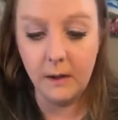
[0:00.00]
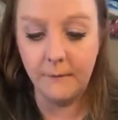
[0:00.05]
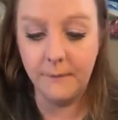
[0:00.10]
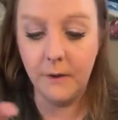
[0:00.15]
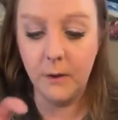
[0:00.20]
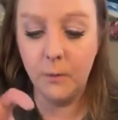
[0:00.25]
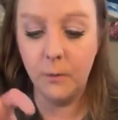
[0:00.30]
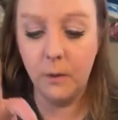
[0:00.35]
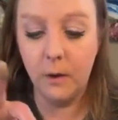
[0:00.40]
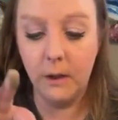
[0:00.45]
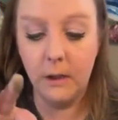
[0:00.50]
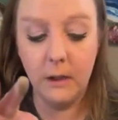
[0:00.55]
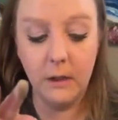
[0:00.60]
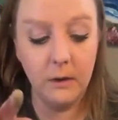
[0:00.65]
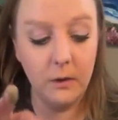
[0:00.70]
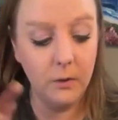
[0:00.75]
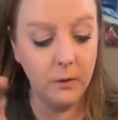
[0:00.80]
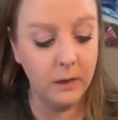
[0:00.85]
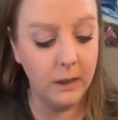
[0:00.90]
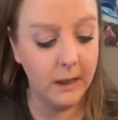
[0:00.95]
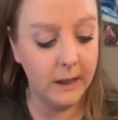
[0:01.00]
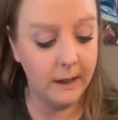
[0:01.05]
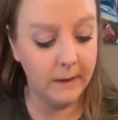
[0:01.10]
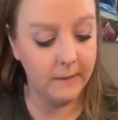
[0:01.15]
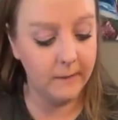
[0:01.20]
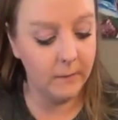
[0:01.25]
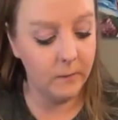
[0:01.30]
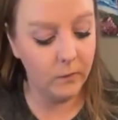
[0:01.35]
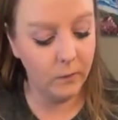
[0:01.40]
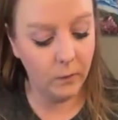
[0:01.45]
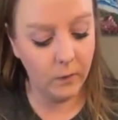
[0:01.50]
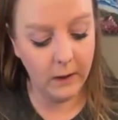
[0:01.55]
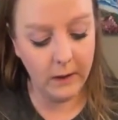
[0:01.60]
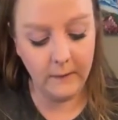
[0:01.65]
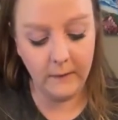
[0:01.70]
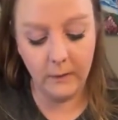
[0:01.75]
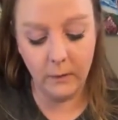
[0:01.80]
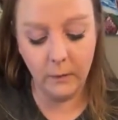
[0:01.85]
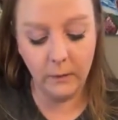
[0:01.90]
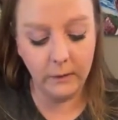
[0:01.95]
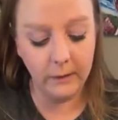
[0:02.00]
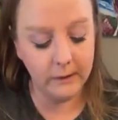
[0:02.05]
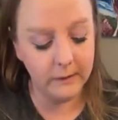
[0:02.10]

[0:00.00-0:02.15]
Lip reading: Now if you wanted, you could add some twine there.